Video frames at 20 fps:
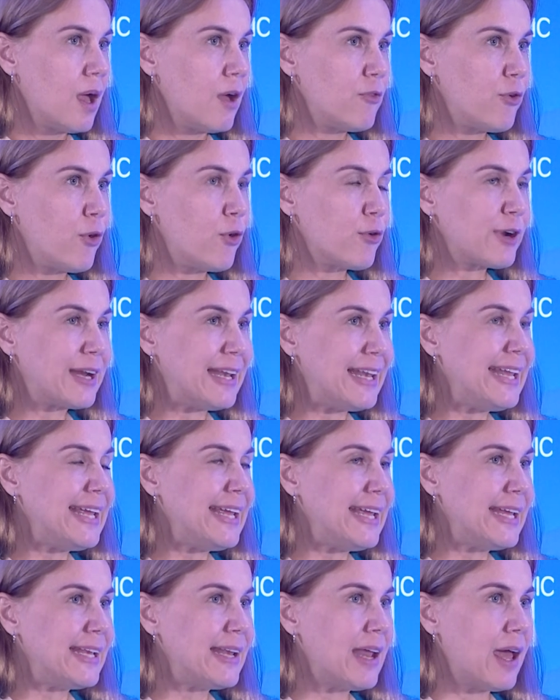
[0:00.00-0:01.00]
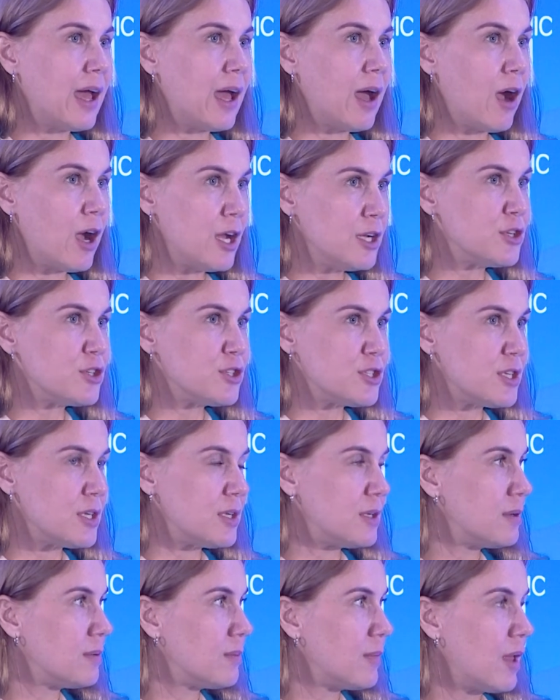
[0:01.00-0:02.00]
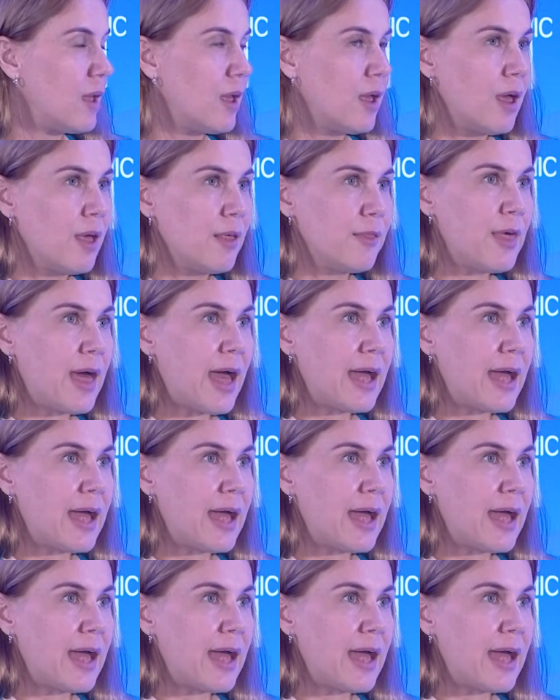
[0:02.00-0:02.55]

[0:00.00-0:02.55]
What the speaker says: for clean hydrogen that,